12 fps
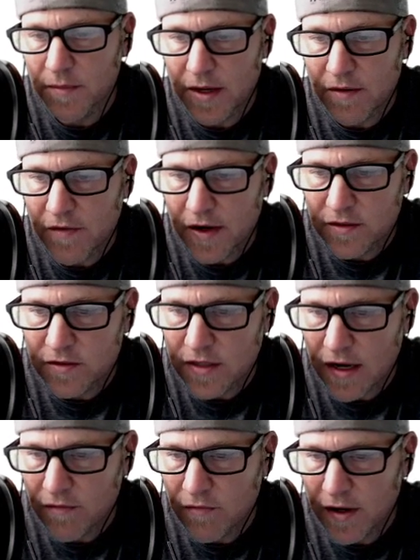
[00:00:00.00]
manufacturers
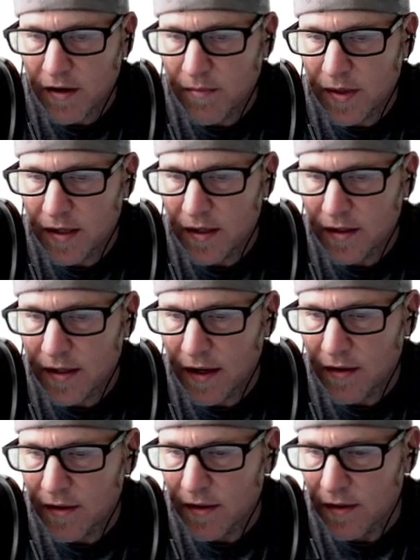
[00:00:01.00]
have recommended
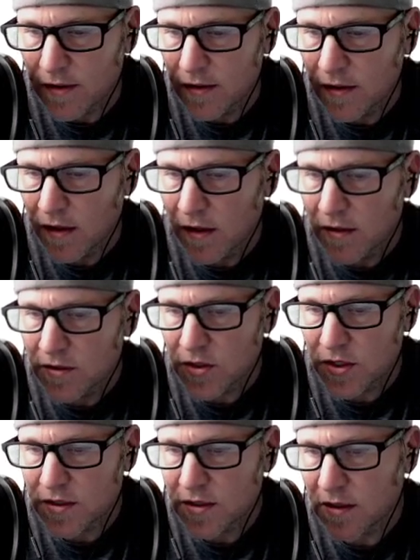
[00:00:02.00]
down here. So
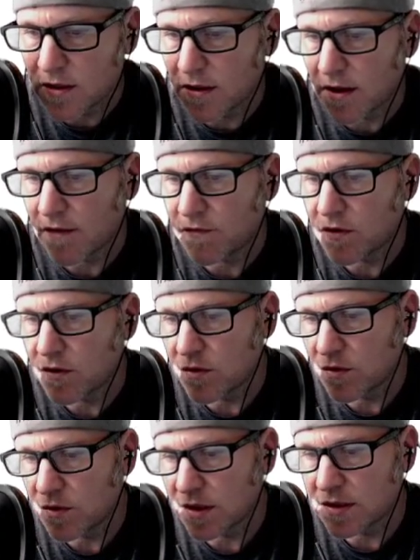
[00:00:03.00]
you can see
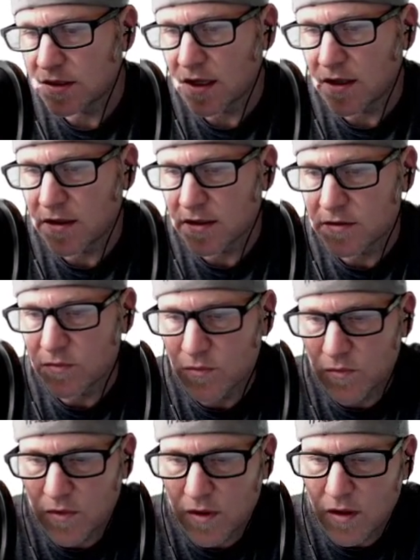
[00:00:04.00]
FU is telling us
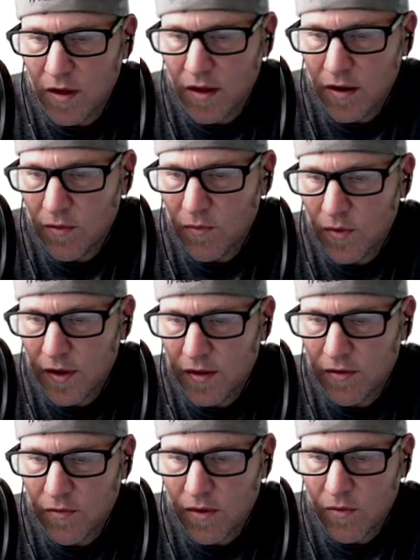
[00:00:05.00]

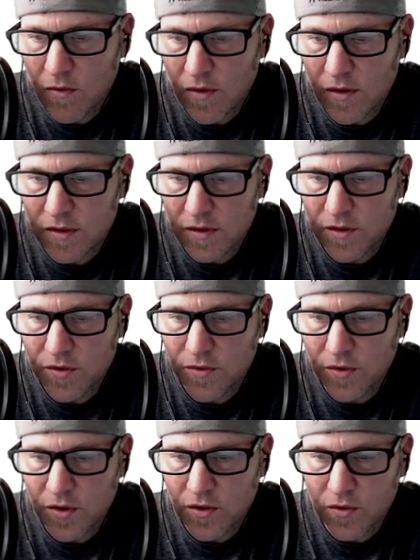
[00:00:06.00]
1 3/4 or 2
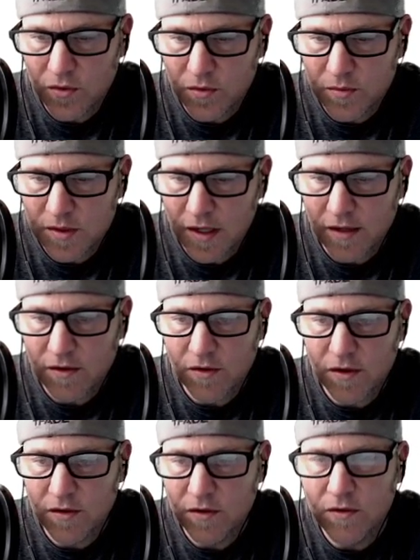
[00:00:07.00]
cubes at
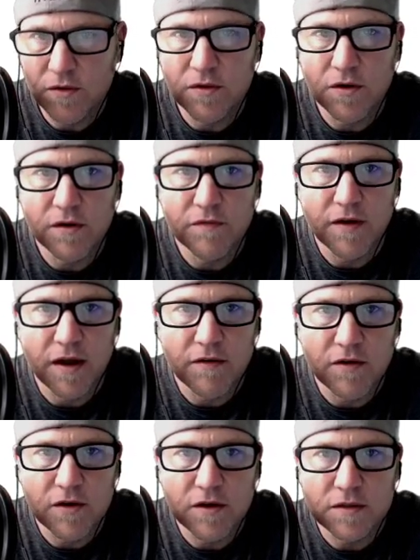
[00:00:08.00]
32 to
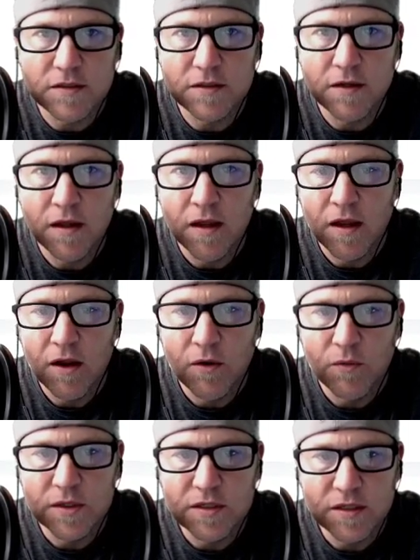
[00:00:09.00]
35 hertz,
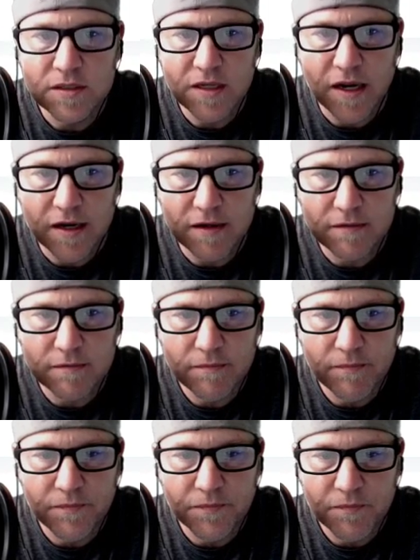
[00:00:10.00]
which looks like
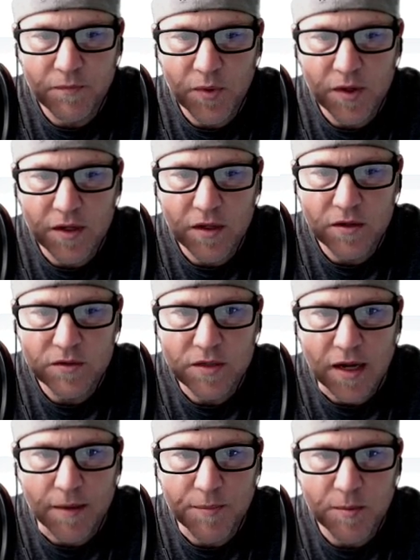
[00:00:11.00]
pretty close
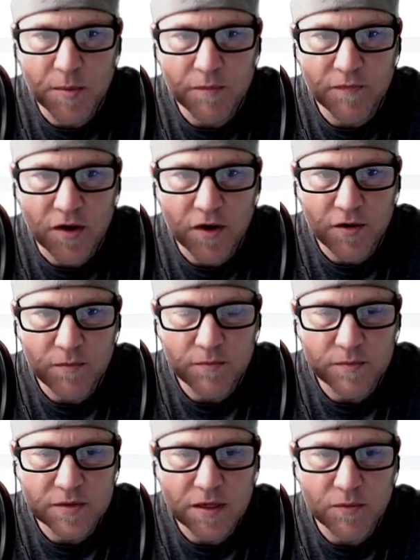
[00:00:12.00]
to optimum
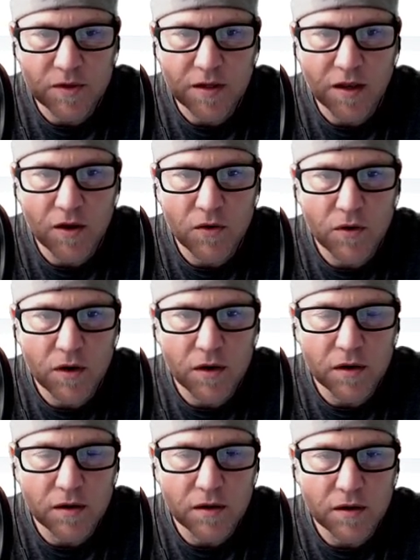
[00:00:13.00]
volume, except with
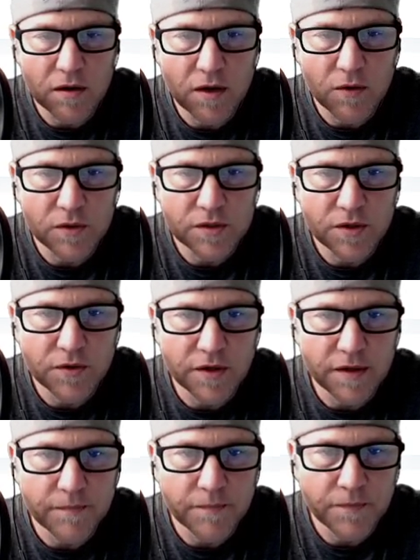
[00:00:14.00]
lower
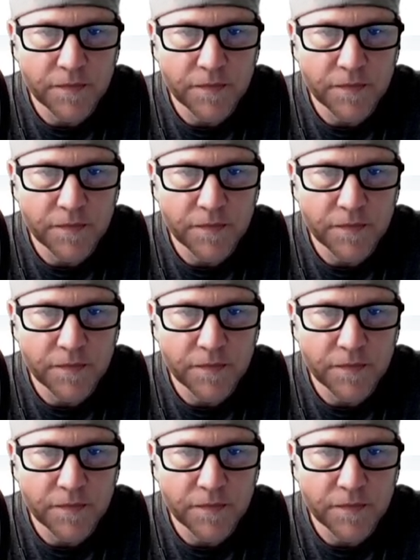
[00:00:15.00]
tuning.